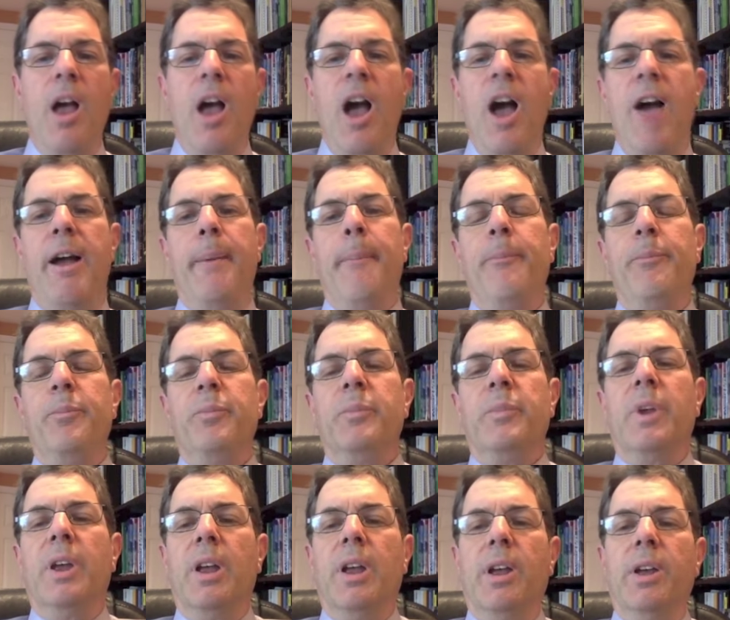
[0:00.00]
All right.
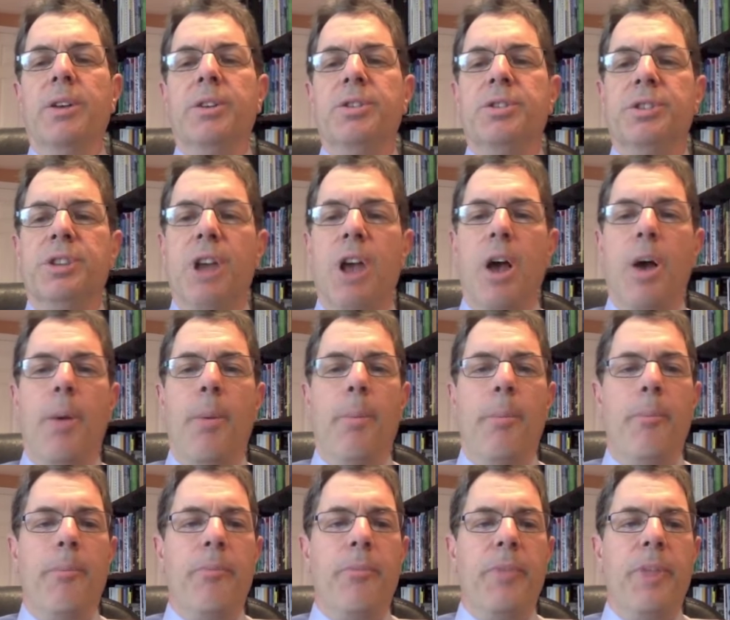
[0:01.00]
So
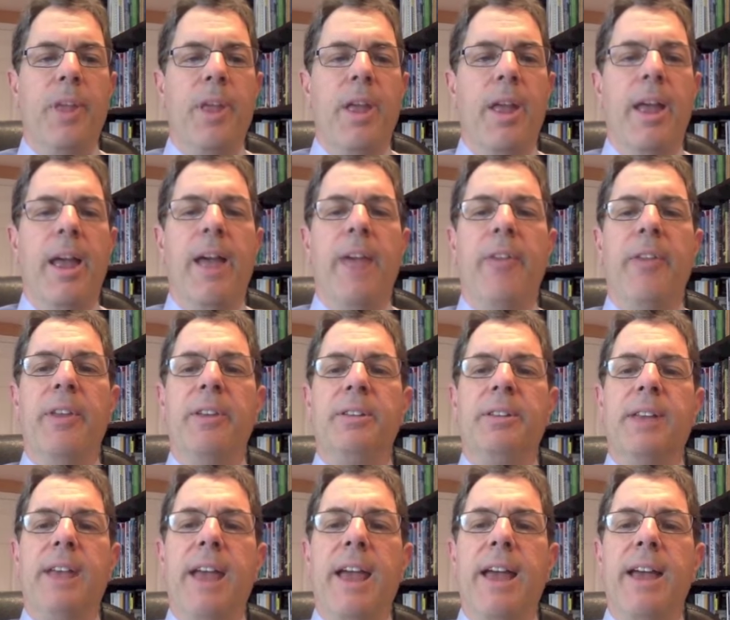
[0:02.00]
in this
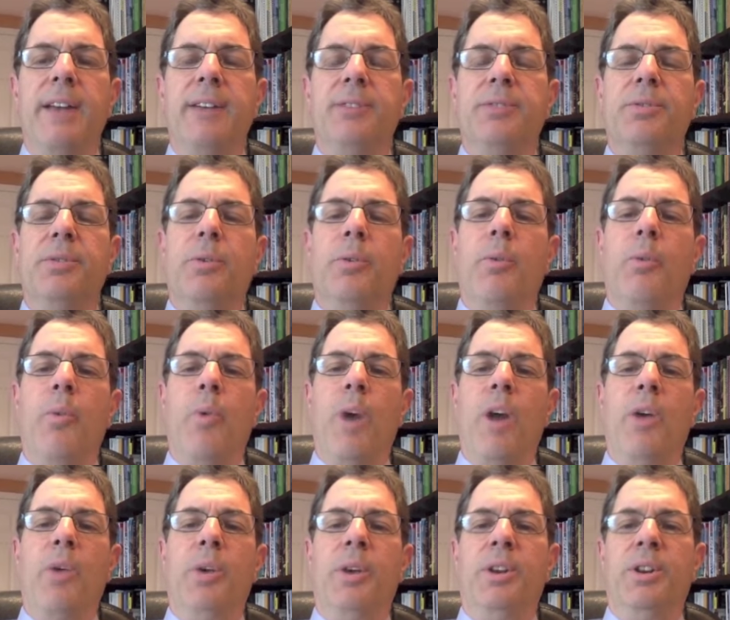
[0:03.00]
case, what
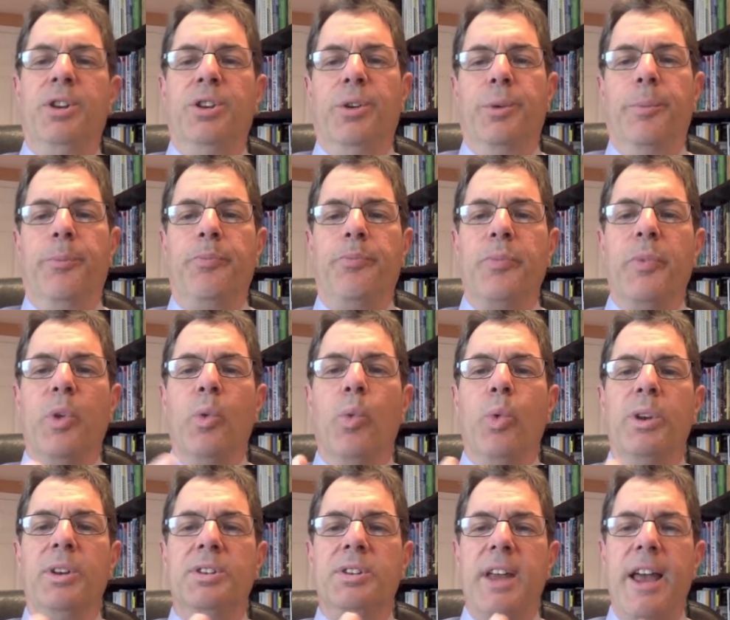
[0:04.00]
do?
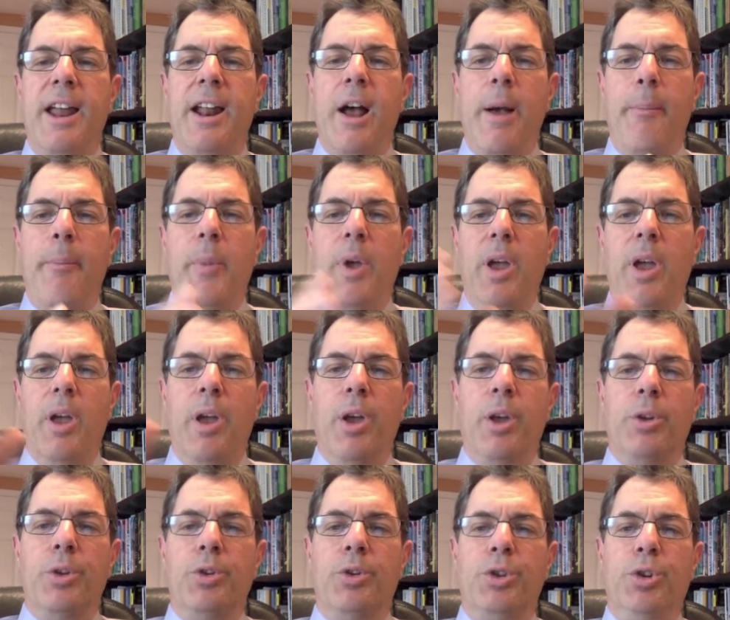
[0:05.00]
We set up
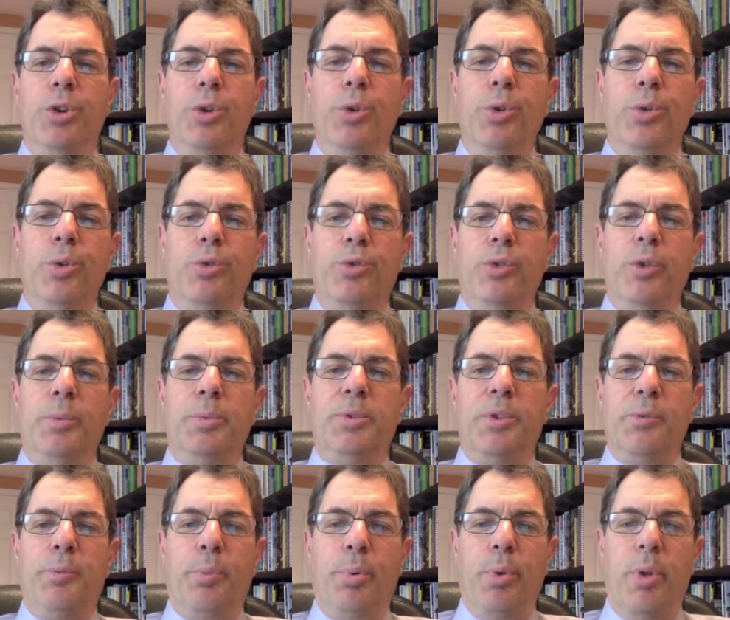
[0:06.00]
two groups
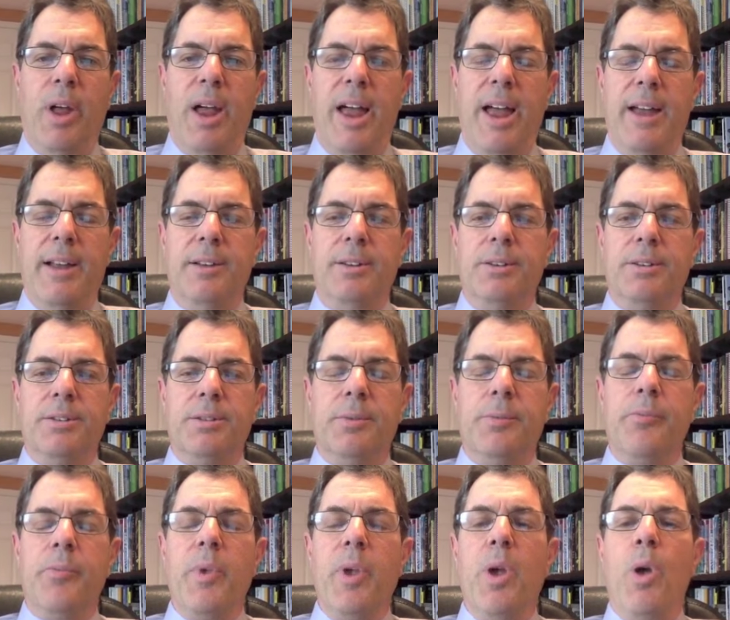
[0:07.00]
of plants.
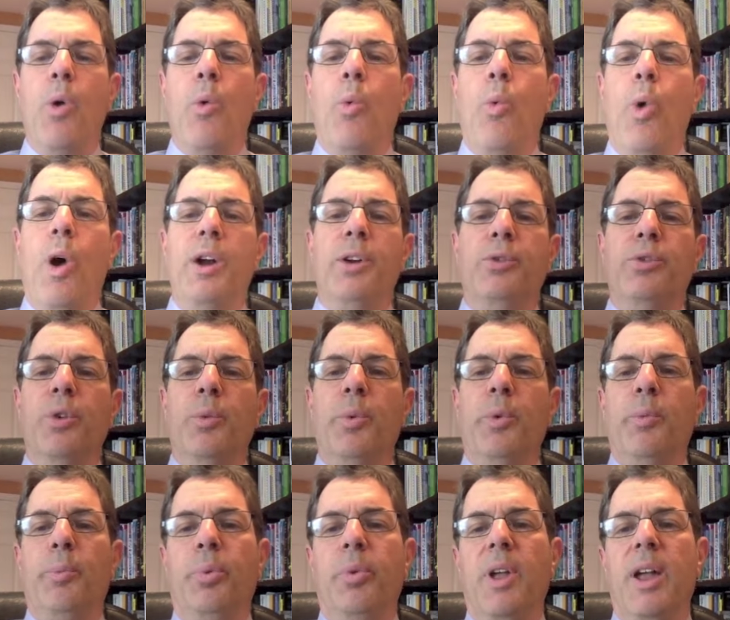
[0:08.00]
One group
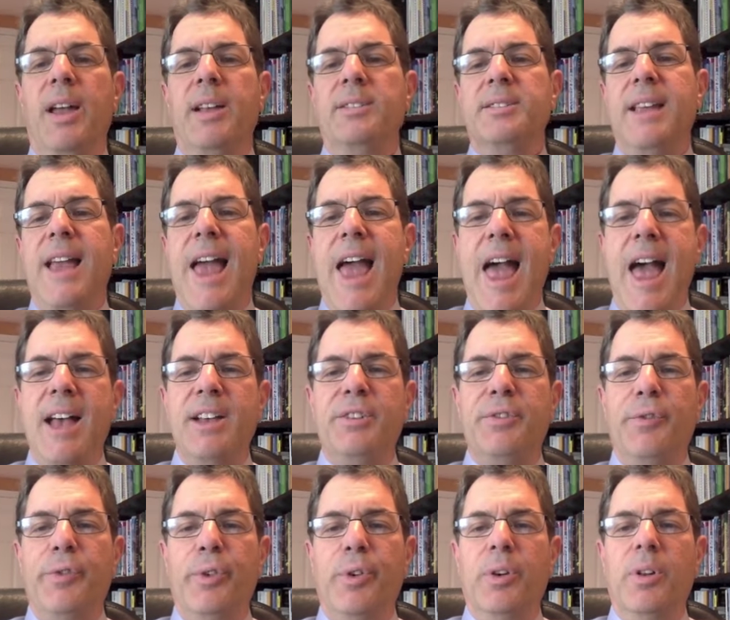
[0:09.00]
of plants has
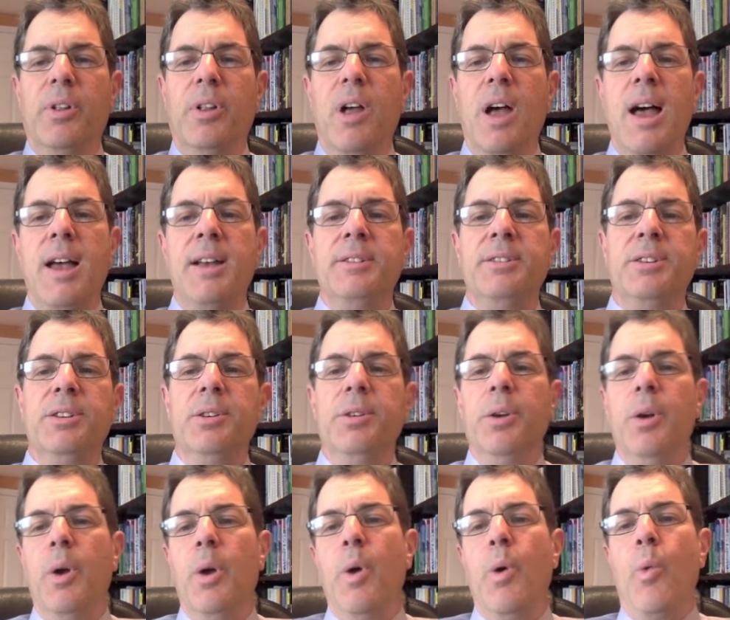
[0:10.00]
fertilizer,
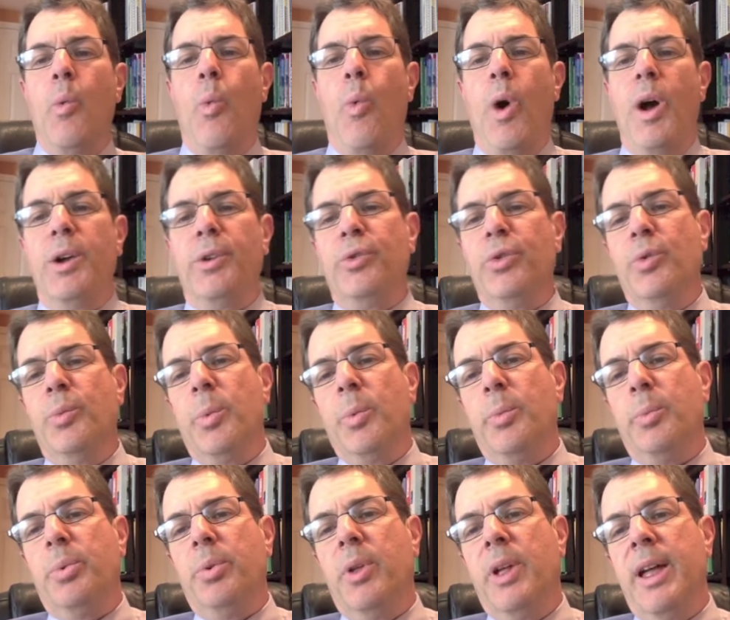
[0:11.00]
one group
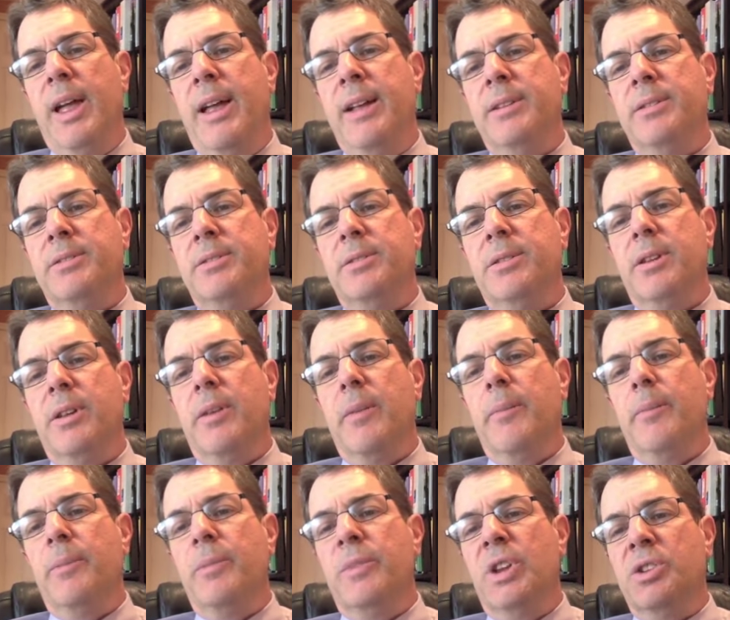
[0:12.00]
of plants
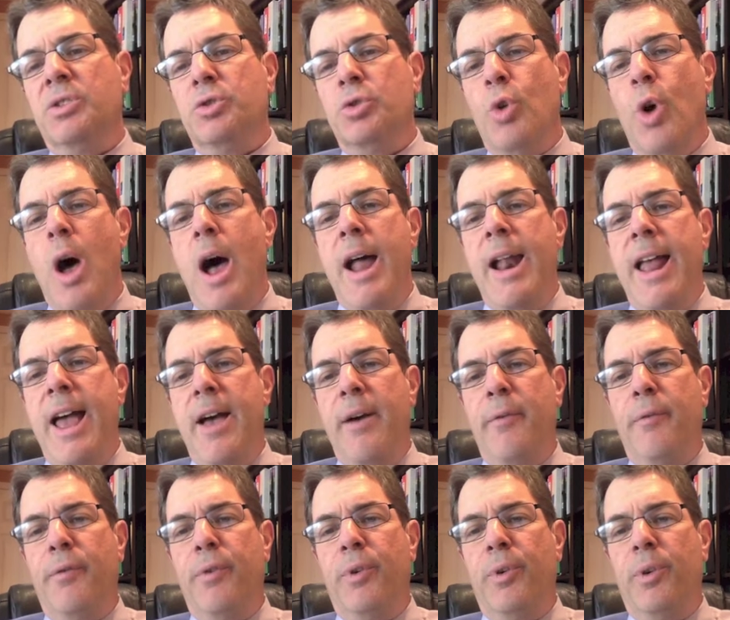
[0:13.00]
does not have
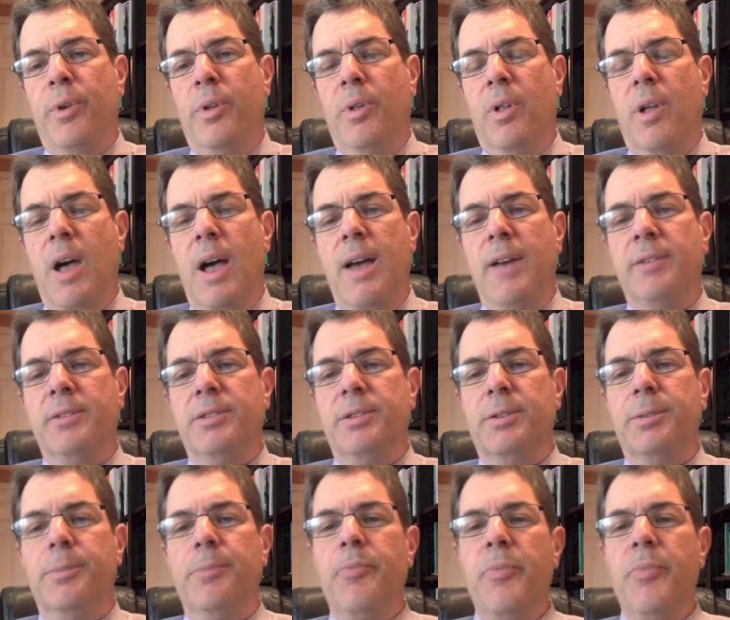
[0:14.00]
fertilizer.